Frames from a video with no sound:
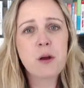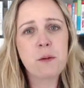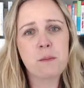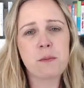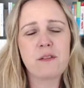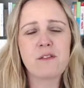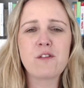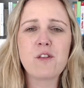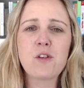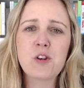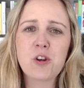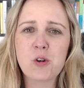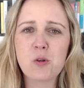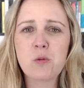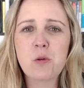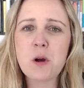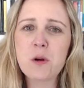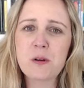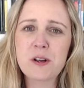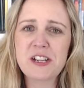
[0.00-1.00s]
before you're
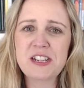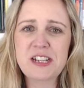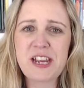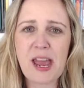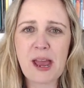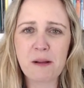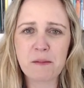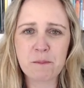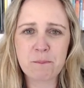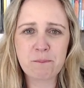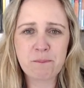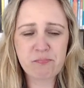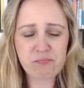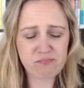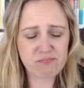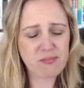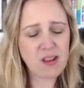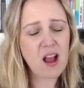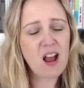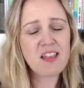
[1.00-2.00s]
woken again.
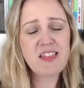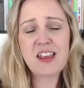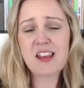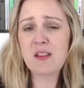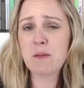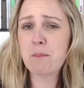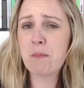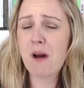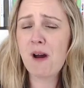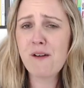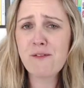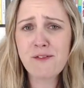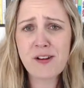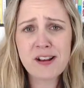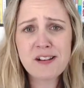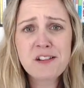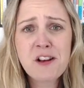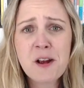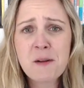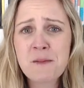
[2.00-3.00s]
I think the
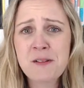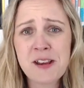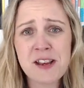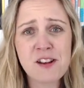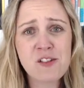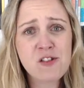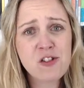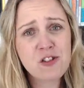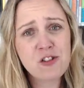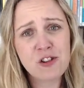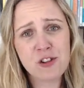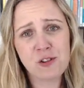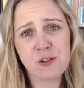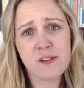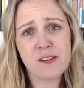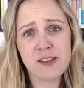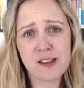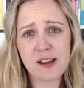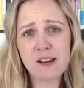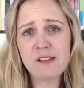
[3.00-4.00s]
perfect time to
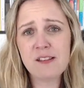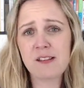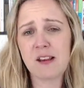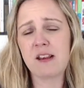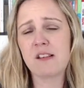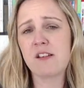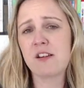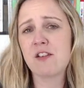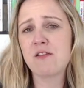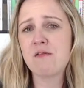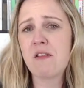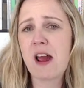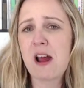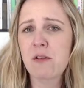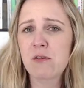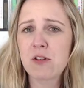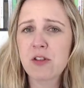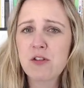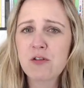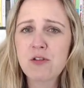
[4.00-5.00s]
introduce this is at
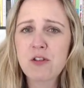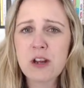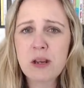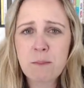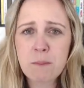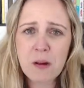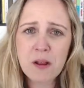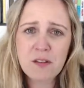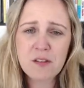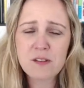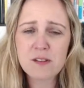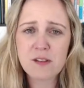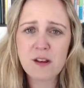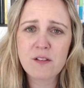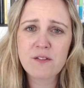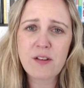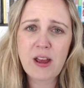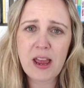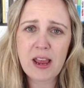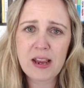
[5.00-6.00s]
around 3 months
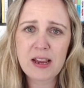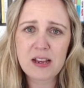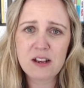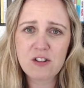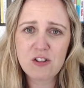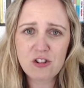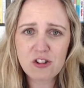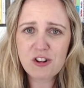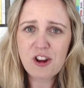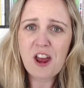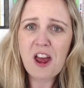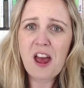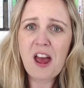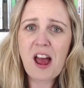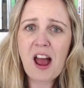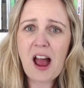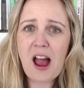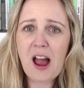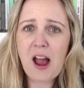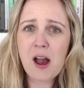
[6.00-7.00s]
of age.
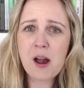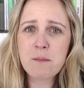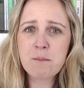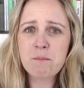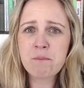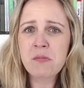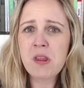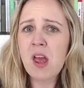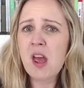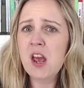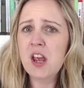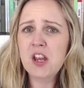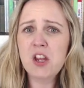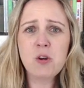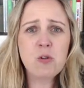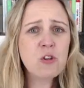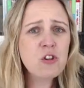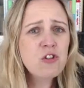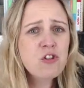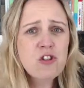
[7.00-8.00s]

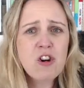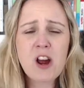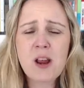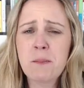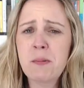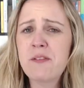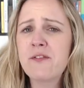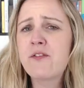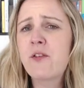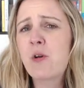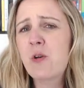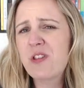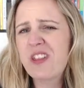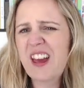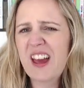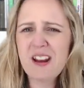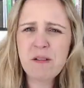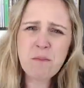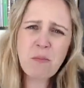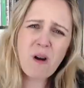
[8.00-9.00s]
You can try before
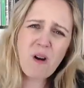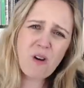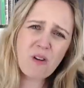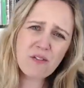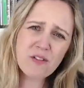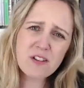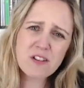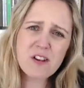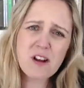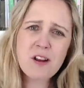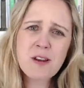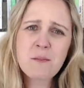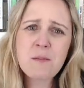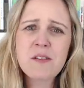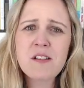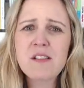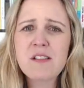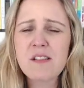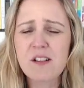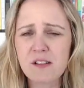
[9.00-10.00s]
then, but
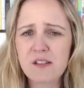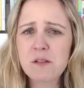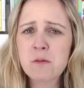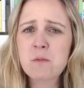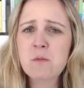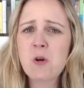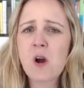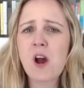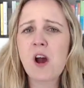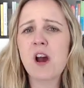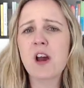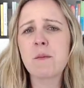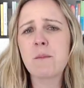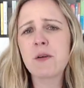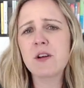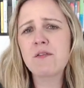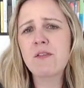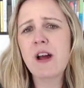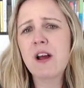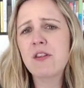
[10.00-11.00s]
oftentimes it doesn't work.
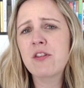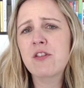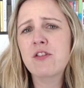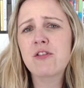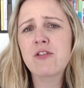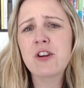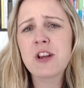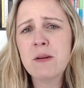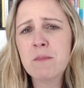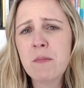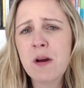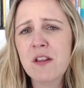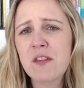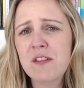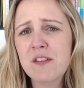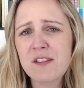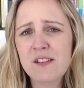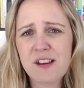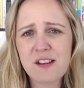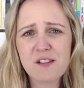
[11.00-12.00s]
But around 3
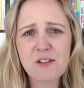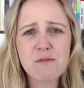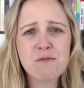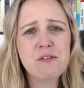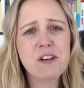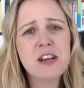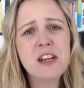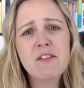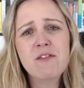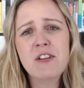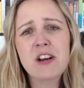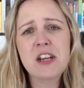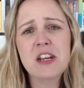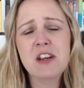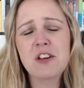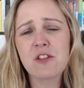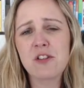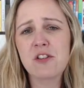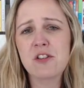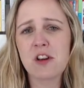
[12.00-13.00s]
months is a really, really
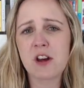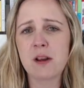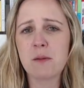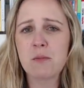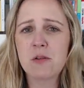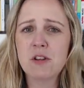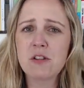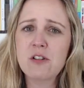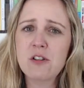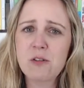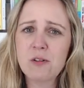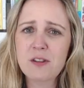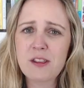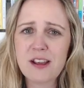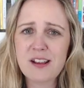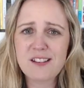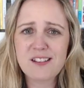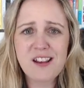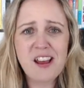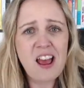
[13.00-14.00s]
good time to do
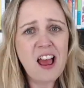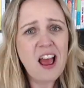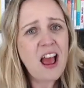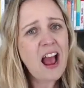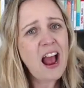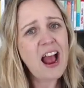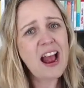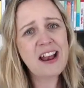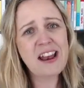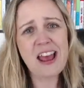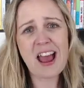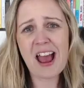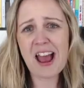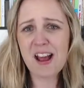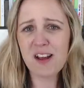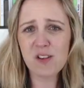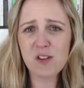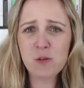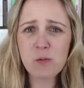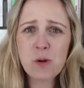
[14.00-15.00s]
this. And
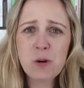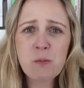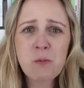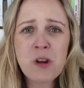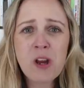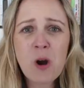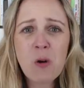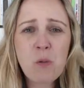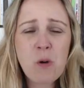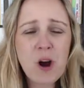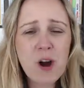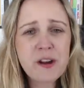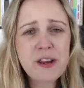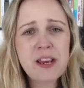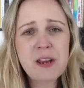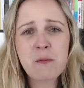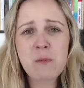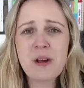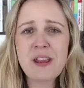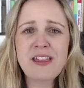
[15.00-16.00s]
as when we are
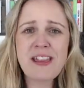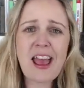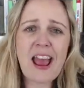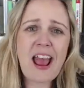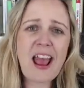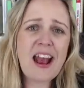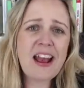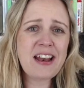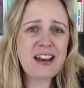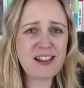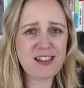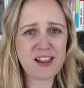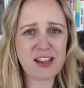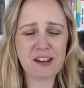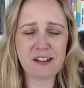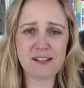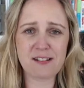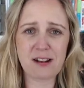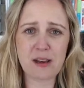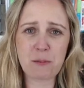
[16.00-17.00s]
working with
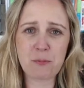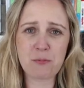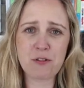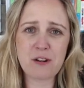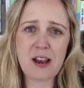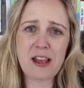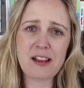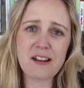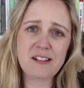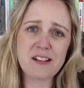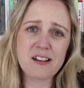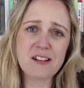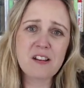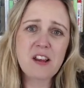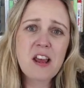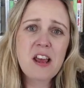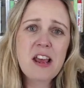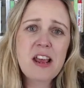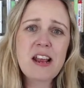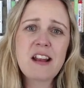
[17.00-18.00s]
anything sleep related,
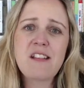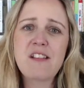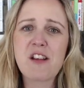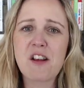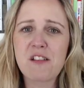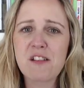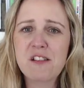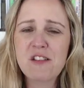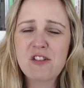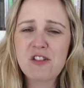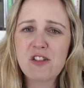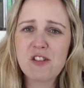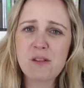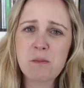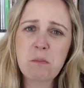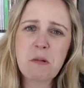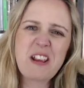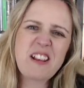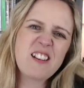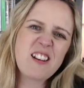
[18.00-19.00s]
it doesn't just
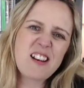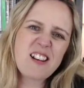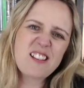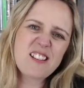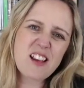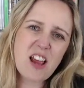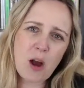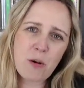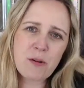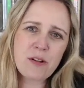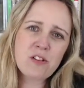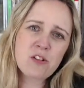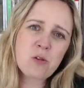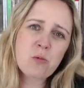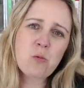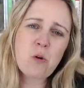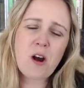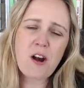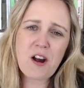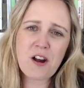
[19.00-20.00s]
mean that it's going to
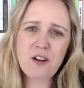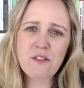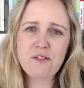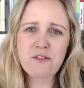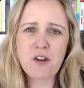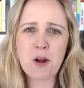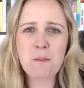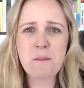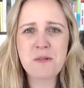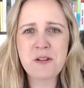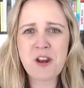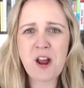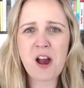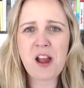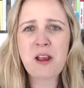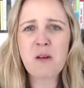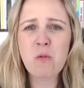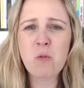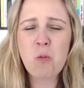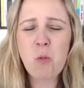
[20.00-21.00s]
work from
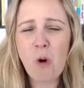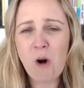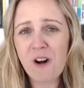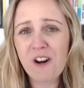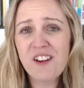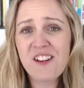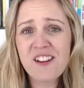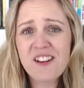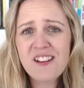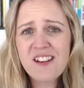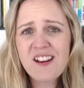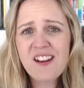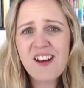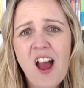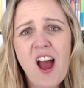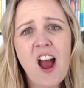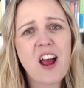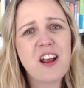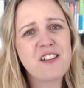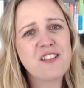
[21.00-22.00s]
night one.
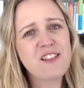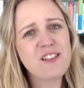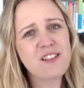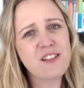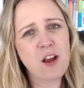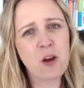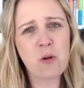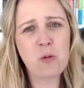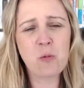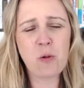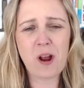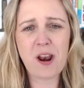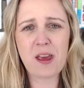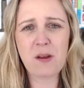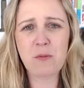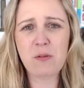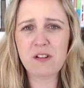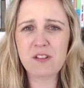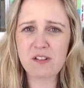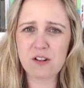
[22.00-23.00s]
And so what I
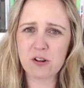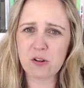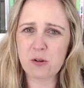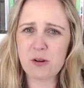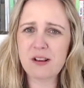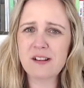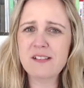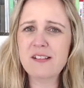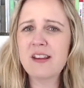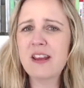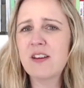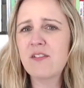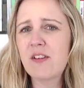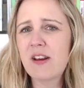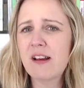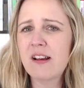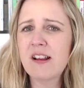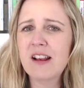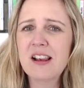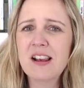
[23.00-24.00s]
would do is give
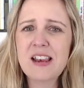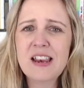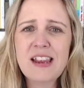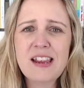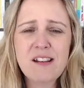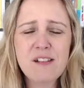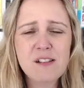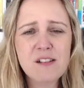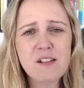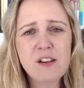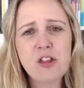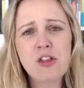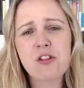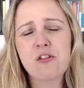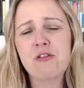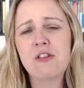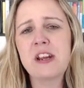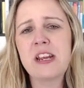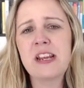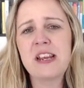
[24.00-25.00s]
it at least
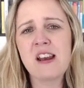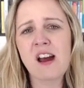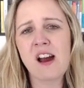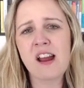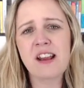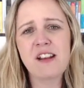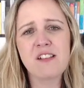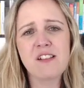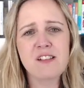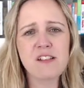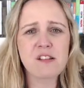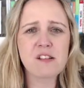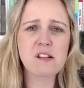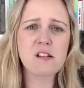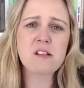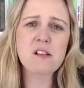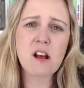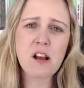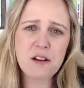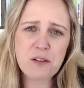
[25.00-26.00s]
3 nights to
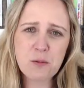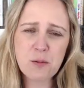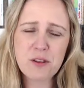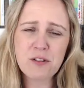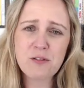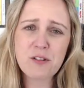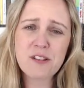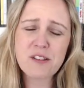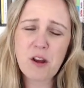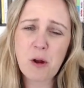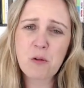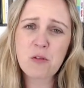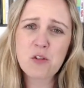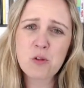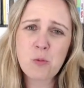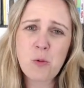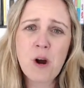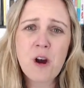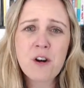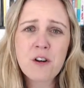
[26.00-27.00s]
decide whether it's going
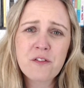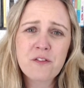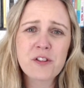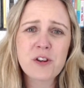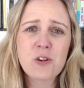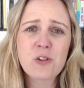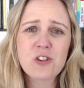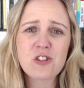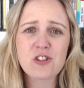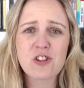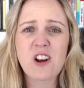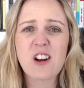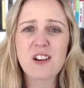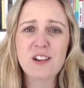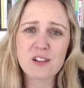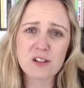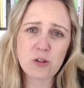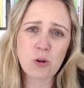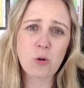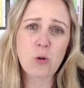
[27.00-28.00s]
to work for your
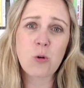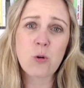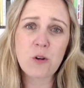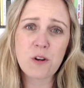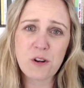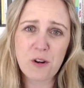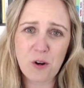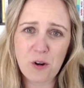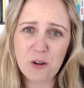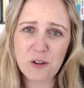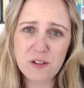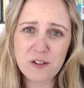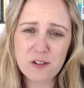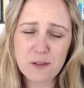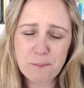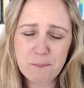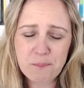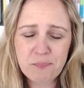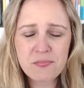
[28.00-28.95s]
child or not.